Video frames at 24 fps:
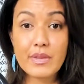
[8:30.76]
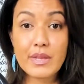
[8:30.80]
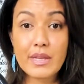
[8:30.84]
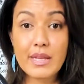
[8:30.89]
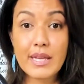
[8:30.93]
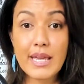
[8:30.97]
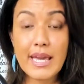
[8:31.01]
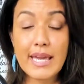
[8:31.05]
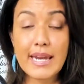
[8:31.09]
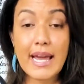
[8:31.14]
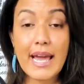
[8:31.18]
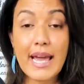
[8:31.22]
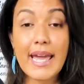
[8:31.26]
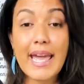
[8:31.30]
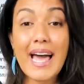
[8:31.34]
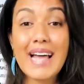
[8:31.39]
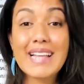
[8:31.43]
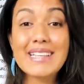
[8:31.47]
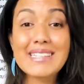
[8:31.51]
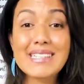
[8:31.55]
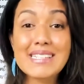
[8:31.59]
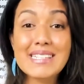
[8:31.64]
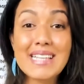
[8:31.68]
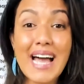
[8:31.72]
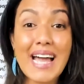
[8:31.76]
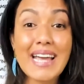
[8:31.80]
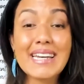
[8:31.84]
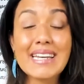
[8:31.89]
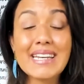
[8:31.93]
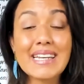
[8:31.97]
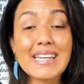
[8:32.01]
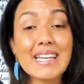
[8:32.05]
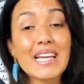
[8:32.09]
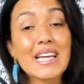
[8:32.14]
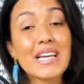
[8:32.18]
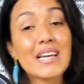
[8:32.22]
And I had
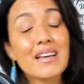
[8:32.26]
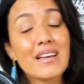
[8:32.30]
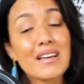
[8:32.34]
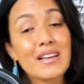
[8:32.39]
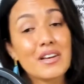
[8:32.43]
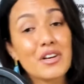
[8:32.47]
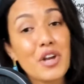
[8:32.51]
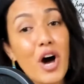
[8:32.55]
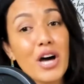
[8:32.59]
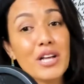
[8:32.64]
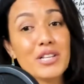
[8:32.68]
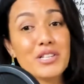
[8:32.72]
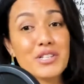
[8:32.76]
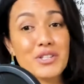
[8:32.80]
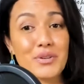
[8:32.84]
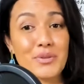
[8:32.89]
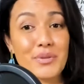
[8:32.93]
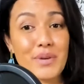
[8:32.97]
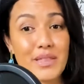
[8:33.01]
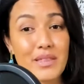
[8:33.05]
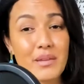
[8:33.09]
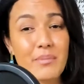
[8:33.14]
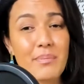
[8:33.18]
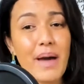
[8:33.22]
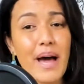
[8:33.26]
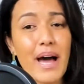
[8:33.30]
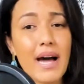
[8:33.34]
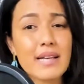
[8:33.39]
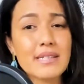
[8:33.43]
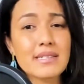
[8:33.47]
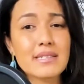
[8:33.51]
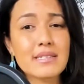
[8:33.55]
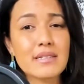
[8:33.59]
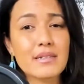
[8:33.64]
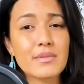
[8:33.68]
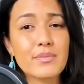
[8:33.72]
decided not to in the
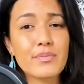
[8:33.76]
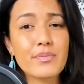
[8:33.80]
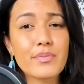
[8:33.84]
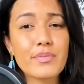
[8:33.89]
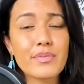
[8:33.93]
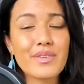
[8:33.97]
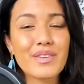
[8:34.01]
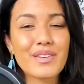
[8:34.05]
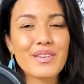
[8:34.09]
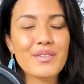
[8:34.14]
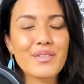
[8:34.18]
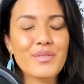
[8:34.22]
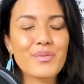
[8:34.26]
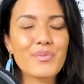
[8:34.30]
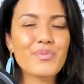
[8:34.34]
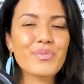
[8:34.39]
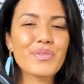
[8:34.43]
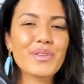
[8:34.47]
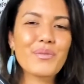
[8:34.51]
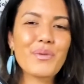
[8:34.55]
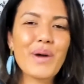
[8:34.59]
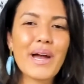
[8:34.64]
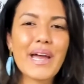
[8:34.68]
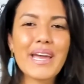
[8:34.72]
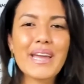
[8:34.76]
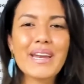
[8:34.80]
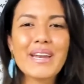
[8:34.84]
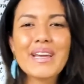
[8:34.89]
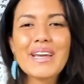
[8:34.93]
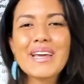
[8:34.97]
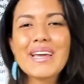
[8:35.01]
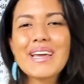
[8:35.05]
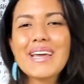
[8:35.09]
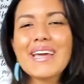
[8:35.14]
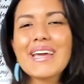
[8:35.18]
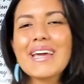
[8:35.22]
past, right?
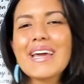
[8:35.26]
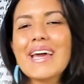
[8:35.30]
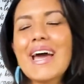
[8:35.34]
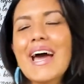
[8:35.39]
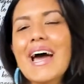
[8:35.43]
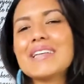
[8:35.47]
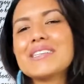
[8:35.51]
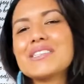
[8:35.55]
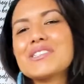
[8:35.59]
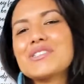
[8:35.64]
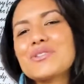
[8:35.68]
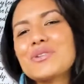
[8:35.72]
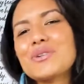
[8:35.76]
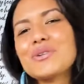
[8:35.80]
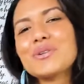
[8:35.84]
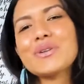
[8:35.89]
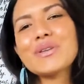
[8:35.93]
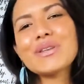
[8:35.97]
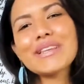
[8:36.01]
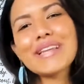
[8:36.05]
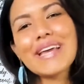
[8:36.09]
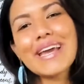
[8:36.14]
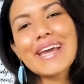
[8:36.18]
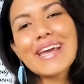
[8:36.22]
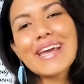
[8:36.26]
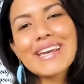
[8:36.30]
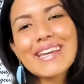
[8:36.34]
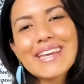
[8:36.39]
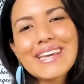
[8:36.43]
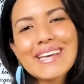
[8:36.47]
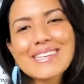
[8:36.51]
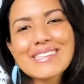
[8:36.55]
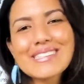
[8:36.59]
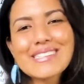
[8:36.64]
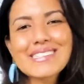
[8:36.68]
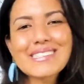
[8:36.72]
And so
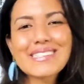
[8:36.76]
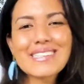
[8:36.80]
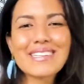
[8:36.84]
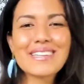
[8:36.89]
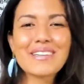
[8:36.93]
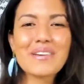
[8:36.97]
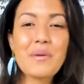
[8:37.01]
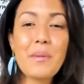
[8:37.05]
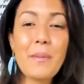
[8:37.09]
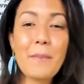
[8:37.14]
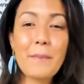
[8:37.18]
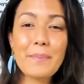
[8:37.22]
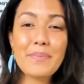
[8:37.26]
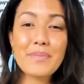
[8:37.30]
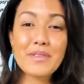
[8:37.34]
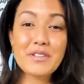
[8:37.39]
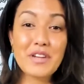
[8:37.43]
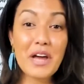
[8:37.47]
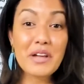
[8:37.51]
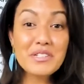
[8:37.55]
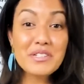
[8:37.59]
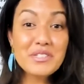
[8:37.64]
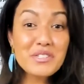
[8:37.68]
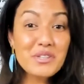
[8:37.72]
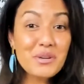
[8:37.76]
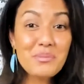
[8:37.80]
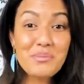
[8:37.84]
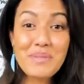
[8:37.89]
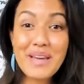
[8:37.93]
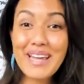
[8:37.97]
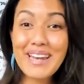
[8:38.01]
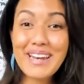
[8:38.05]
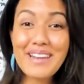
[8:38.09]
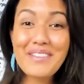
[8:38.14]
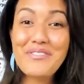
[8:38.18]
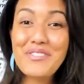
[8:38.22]
ladies,
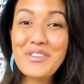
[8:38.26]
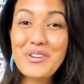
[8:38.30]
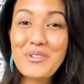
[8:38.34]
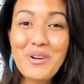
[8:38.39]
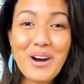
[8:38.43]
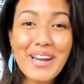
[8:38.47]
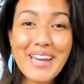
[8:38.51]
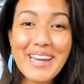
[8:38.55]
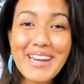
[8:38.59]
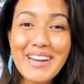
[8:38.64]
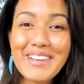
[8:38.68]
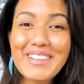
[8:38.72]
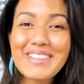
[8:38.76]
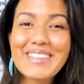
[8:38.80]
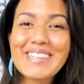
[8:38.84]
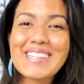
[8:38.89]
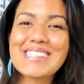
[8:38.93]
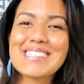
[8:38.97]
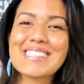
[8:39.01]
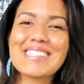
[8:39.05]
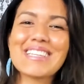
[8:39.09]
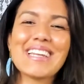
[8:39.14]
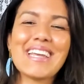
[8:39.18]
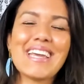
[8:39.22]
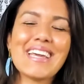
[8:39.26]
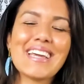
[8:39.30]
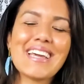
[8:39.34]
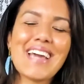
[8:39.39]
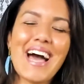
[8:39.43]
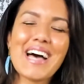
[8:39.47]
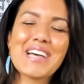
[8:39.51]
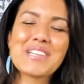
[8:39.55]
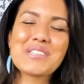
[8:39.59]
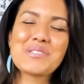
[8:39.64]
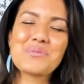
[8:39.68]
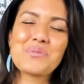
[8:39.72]
gentlemen, if you are here listening
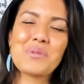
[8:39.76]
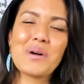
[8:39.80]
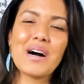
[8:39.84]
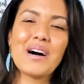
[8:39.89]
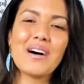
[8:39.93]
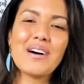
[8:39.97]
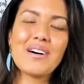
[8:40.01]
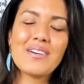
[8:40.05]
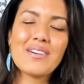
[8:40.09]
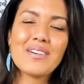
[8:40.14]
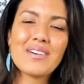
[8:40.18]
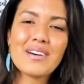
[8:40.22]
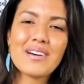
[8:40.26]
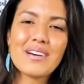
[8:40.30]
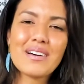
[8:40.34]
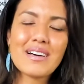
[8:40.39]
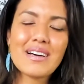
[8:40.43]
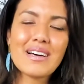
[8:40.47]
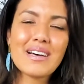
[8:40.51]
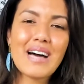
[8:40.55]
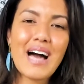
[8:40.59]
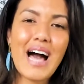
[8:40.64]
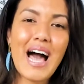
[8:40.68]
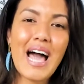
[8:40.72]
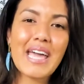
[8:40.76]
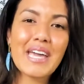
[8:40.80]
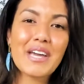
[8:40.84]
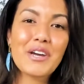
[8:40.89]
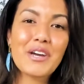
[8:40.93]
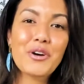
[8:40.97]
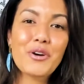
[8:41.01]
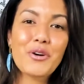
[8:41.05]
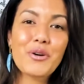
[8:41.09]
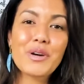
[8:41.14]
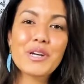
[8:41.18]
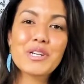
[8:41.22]
as well, I
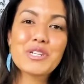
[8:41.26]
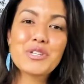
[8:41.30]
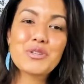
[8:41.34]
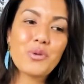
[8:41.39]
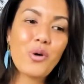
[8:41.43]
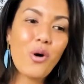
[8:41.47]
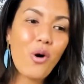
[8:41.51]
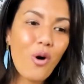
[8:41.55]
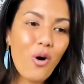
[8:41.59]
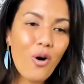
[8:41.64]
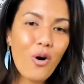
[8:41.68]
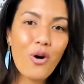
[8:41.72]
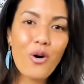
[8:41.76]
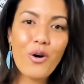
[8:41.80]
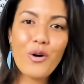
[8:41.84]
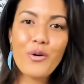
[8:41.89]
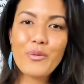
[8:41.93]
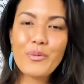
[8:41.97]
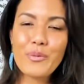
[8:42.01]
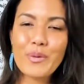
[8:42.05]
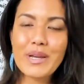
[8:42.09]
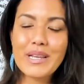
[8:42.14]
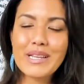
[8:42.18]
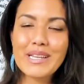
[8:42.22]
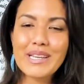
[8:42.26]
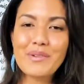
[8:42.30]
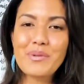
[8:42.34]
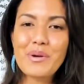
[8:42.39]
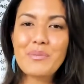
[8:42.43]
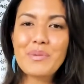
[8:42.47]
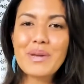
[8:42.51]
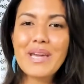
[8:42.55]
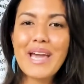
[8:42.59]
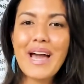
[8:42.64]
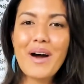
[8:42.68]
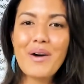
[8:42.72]
encourage you all, really,
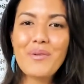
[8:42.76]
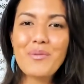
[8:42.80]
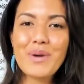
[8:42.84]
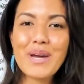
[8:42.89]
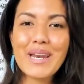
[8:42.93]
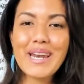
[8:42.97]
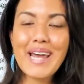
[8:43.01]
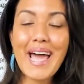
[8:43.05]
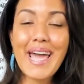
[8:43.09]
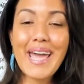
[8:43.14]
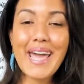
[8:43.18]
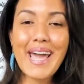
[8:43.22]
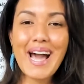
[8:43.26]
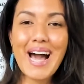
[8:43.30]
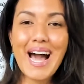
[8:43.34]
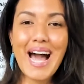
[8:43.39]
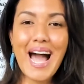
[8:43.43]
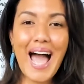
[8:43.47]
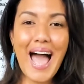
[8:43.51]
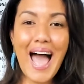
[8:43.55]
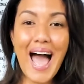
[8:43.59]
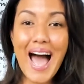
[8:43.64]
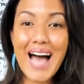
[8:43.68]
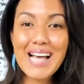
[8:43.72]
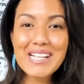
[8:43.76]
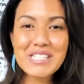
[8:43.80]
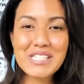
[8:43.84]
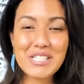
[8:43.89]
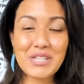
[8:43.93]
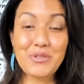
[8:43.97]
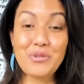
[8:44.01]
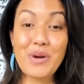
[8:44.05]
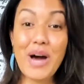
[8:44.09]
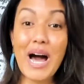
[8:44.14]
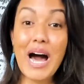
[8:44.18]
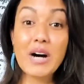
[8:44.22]
when I ask
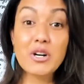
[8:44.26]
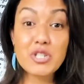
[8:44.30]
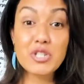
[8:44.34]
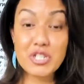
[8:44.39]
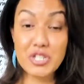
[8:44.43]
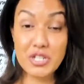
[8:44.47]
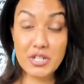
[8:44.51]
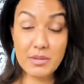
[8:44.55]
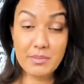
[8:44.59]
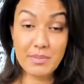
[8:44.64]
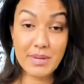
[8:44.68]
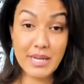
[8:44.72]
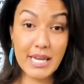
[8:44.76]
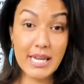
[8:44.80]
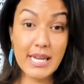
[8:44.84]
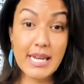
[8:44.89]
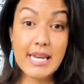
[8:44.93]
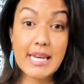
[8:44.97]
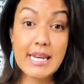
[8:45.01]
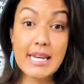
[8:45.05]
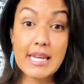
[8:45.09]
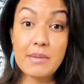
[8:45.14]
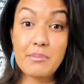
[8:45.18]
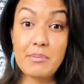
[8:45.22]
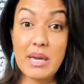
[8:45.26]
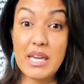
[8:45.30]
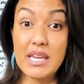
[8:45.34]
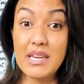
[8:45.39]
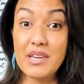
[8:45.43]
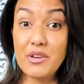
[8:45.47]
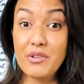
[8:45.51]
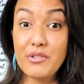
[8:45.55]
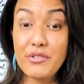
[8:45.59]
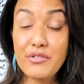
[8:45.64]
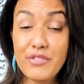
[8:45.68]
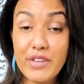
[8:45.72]
you, how should a bikini
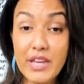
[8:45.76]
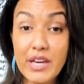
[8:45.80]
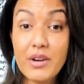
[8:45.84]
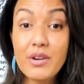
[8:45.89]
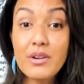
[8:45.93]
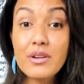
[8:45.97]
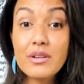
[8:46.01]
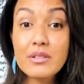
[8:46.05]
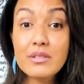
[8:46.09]
make you feel?